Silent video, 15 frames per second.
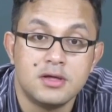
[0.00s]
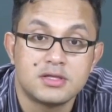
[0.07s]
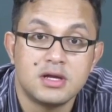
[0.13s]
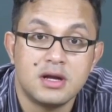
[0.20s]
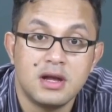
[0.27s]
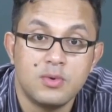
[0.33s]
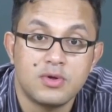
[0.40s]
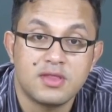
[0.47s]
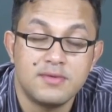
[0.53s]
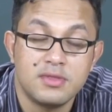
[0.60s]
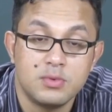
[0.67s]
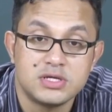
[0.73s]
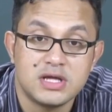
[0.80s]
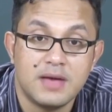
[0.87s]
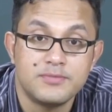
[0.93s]
Hysteria was
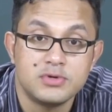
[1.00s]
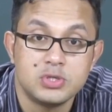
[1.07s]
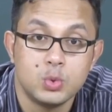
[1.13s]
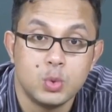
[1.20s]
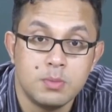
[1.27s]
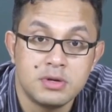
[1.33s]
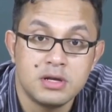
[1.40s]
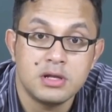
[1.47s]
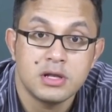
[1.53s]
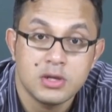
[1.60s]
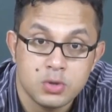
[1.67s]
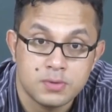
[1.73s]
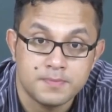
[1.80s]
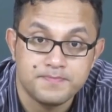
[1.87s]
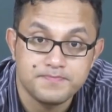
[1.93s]
something which happened to women
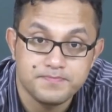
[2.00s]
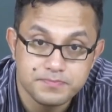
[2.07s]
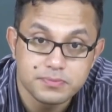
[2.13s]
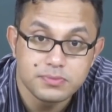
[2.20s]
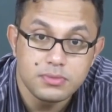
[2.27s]
alone.